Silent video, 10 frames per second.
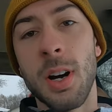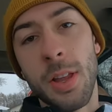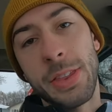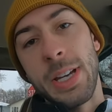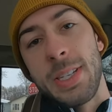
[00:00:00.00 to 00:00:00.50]

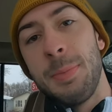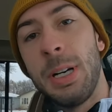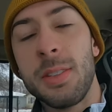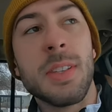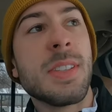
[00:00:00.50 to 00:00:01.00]
call that the ice
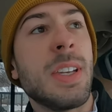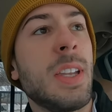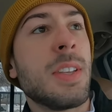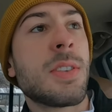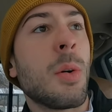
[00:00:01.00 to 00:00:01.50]
melt is
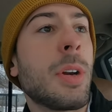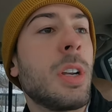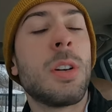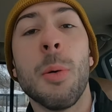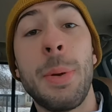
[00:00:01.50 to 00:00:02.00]
in, so
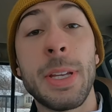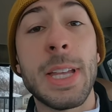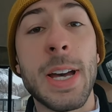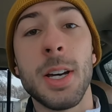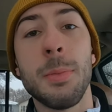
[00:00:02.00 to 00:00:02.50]
we're gonna go
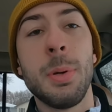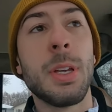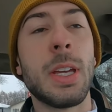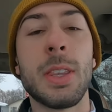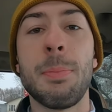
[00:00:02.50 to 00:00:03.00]
pick that up
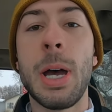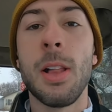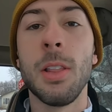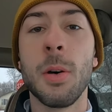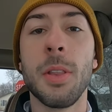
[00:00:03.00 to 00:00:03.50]
and get the
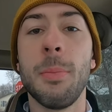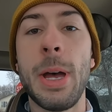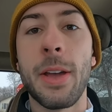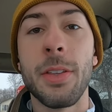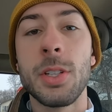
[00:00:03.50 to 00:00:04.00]
pallet load in the
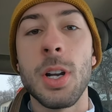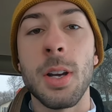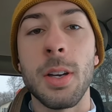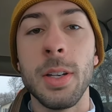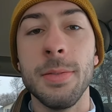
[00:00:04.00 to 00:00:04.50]
back of the
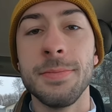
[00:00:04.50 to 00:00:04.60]
truck.